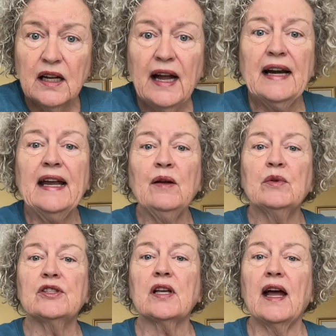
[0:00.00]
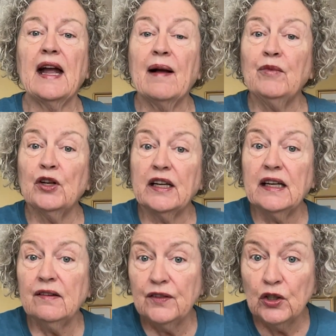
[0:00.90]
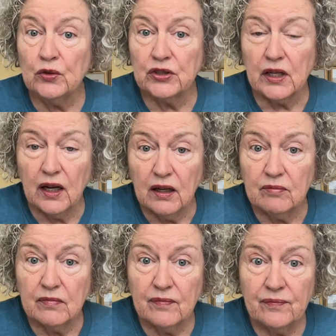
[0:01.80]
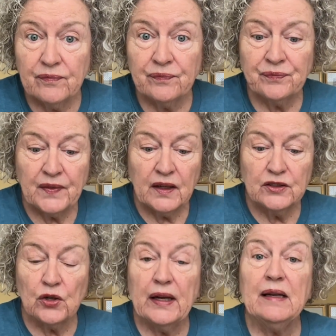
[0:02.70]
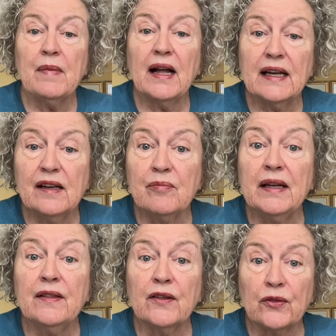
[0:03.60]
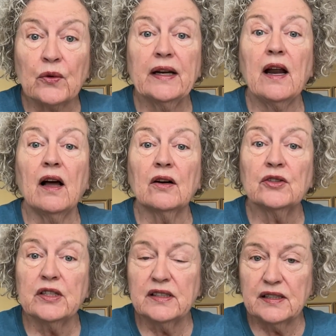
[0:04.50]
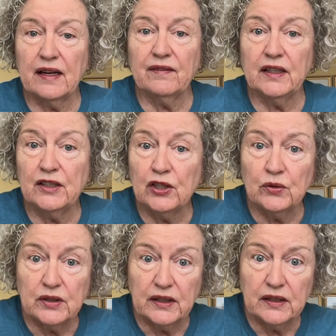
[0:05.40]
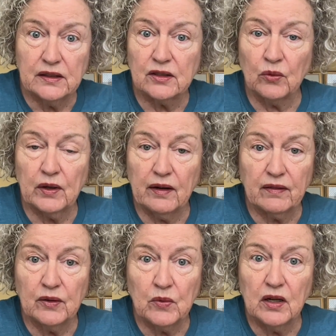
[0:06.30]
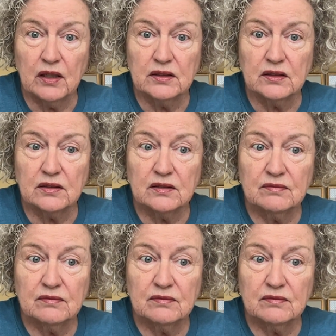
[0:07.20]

And he would say, I'm going to give you some. So he might give me the $3.72 or whatever it was.